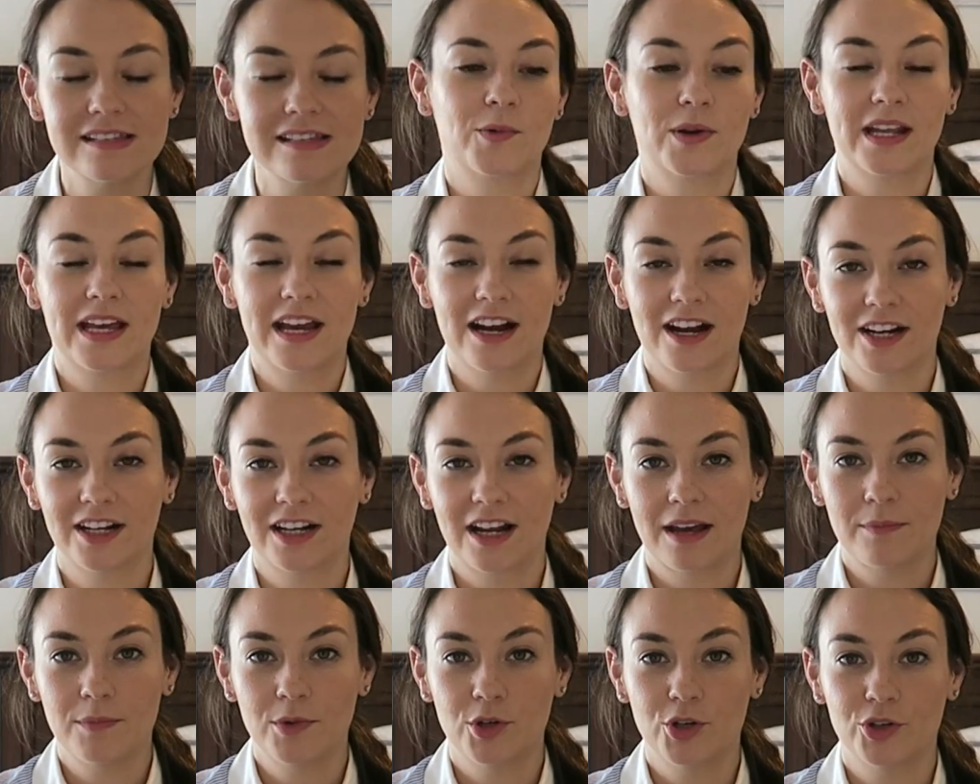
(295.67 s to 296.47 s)
When Garrett
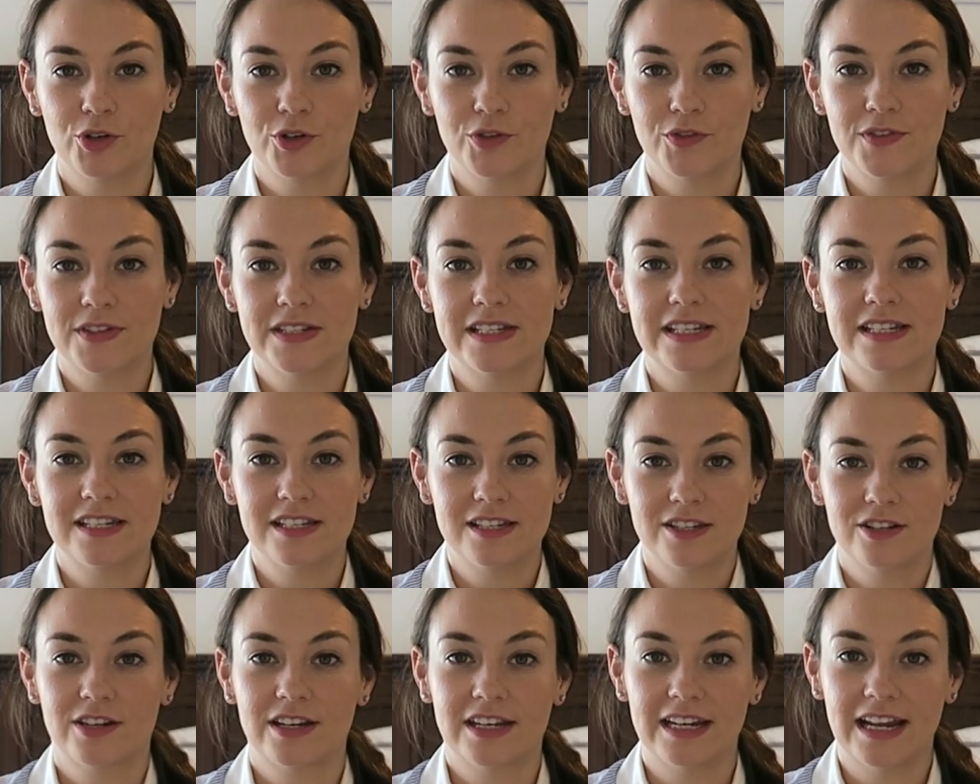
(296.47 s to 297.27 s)
and I moved
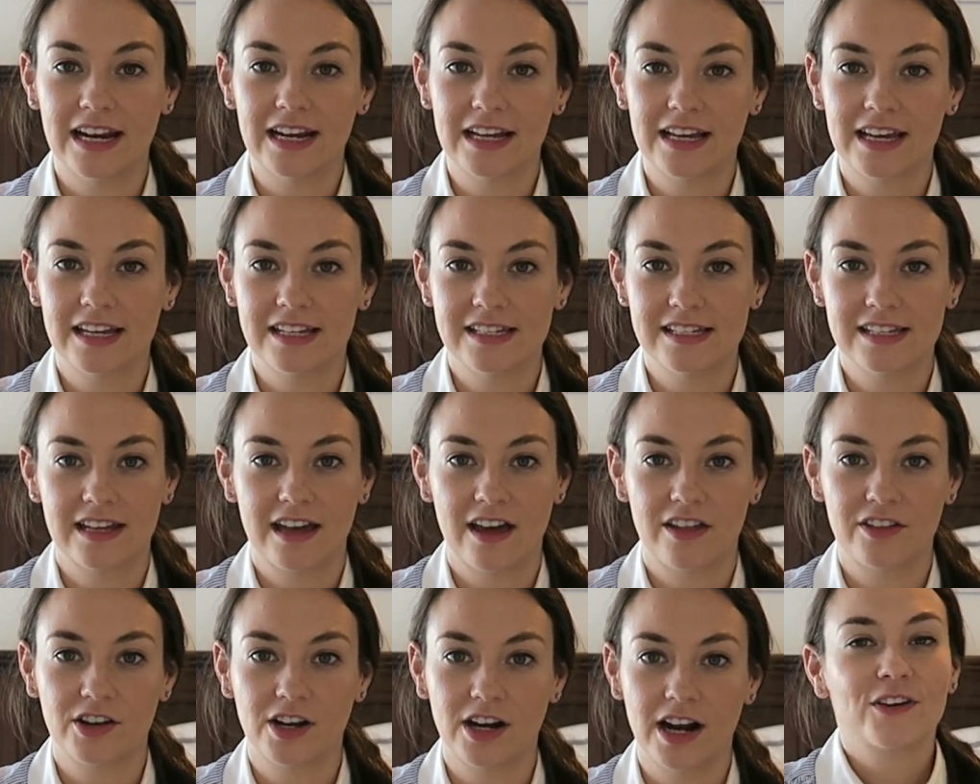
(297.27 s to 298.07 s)
to Connecticut
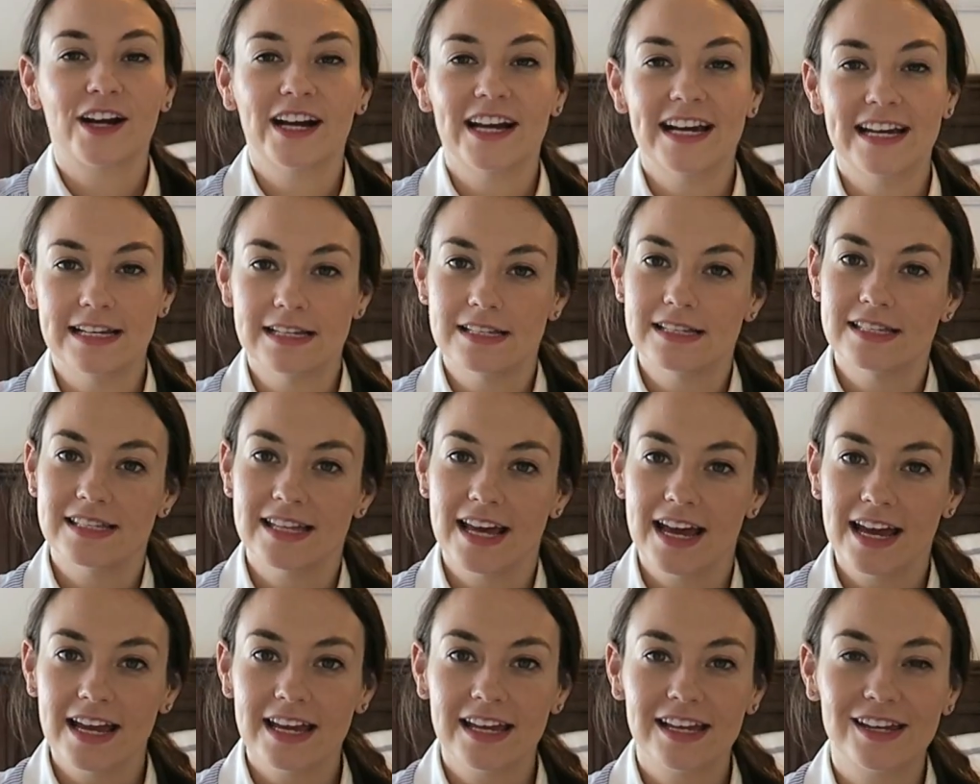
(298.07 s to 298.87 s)
together for his
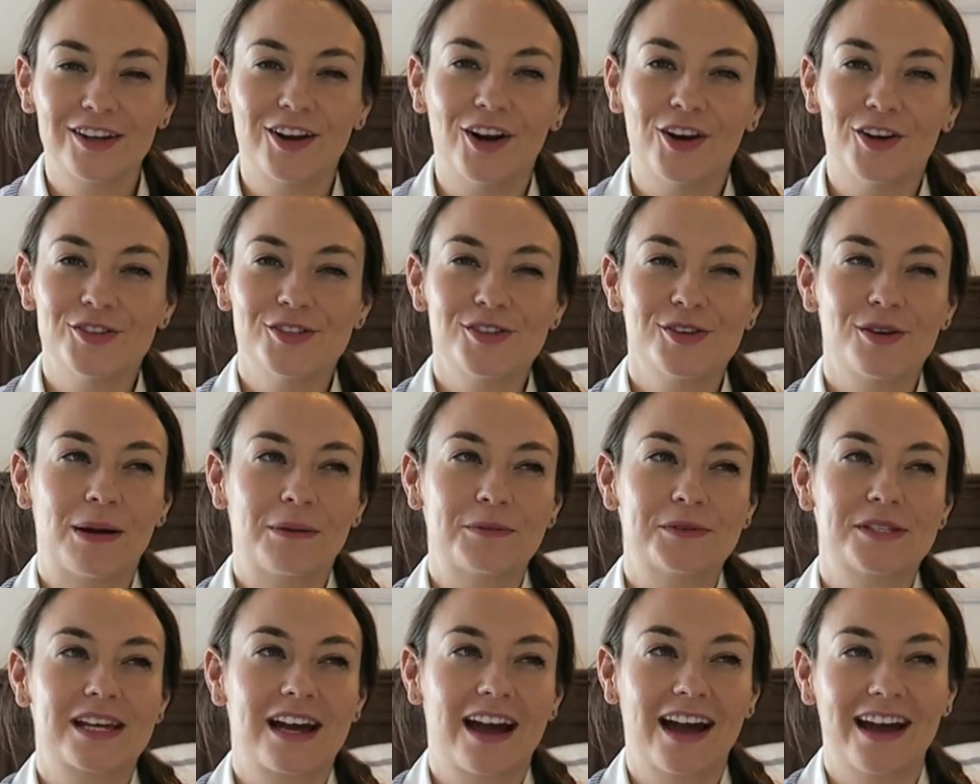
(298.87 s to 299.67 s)
sake, and also I
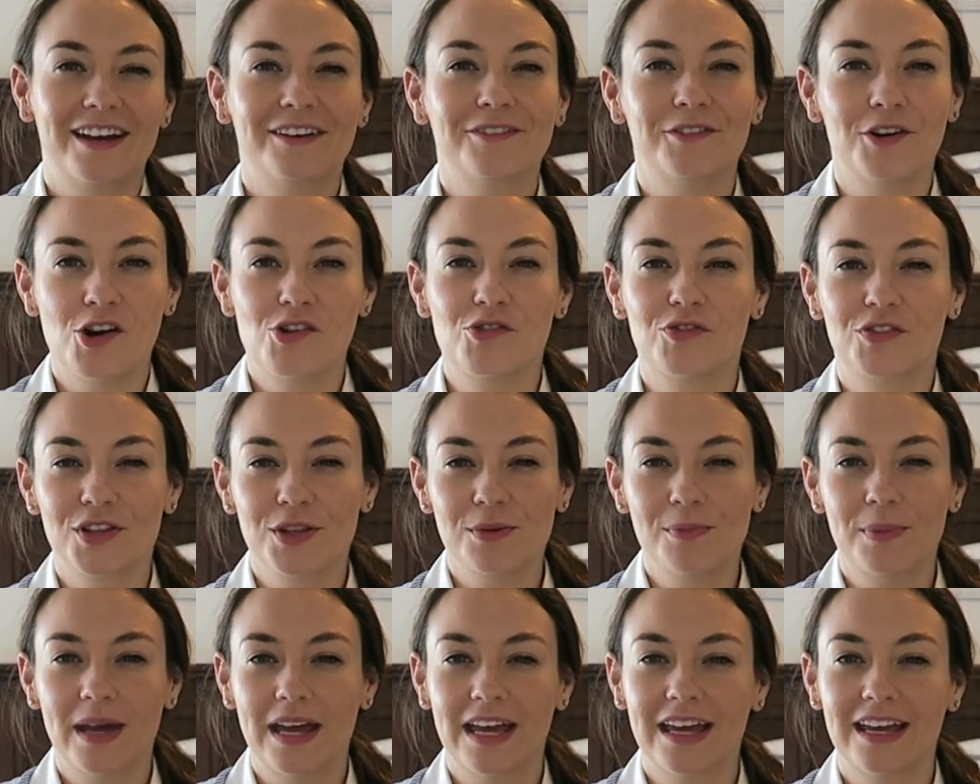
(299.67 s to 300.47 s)
was kind of over
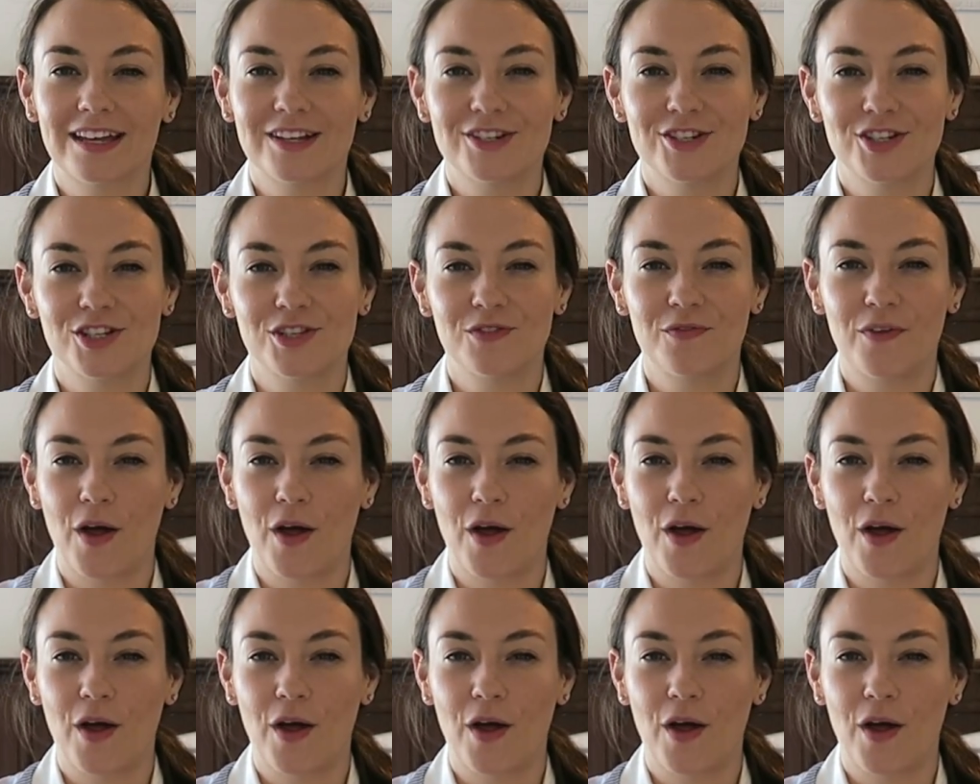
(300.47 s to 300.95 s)
the pink, it just